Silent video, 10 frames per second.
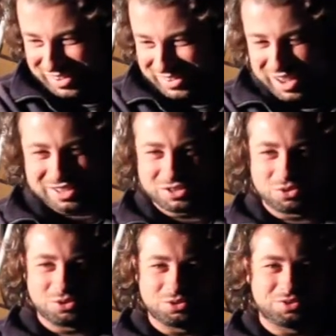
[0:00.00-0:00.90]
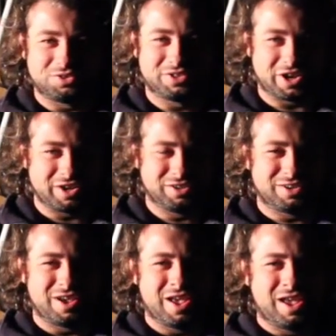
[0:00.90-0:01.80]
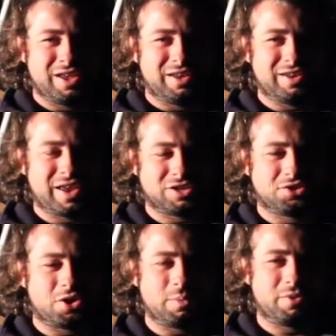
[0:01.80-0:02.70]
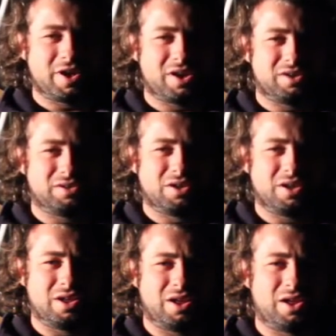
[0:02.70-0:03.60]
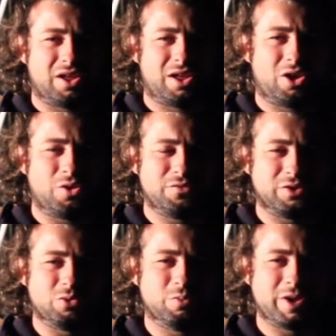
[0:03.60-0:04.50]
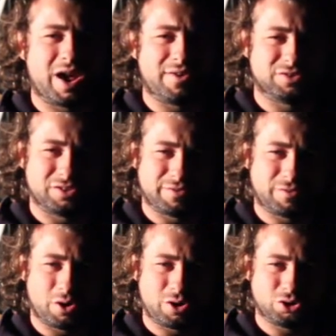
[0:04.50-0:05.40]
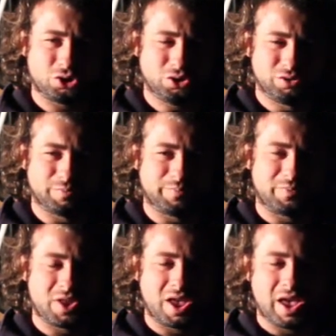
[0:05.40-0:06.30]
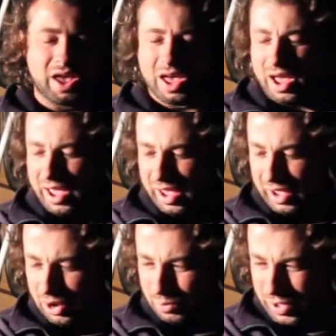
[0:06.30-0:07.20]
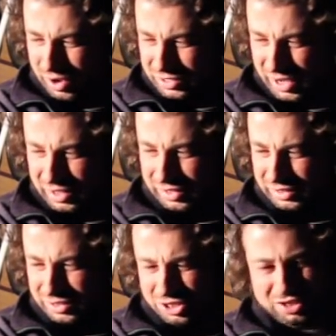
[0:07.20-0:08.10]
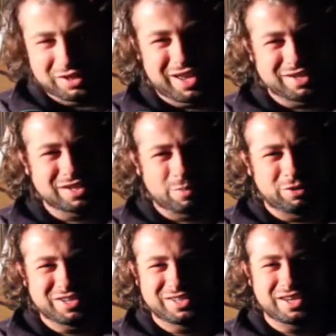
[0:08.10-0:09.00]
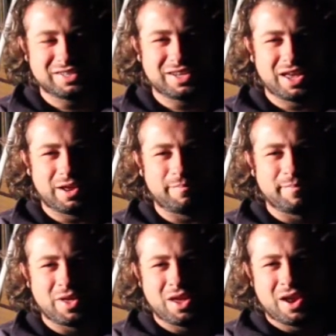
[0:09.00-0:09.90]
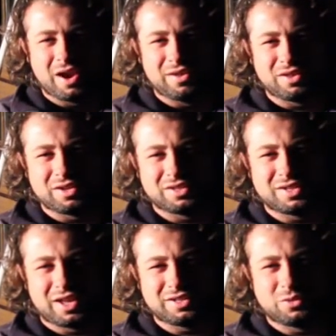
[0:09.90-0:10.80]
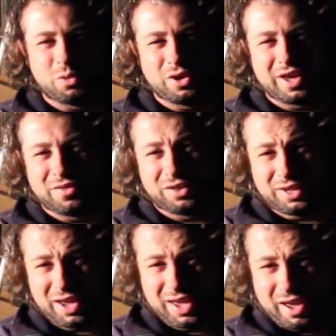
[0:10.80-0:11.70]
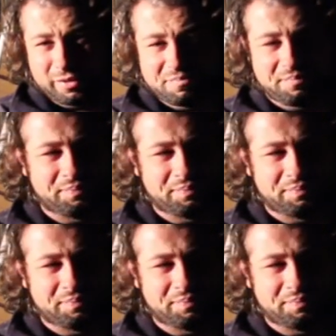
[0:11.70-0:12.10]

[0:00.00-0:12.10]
that's all done, and next time round hopefully will be after the photo shoot, and I'll be able to take just the last couple of seats out and then start to work out the layout.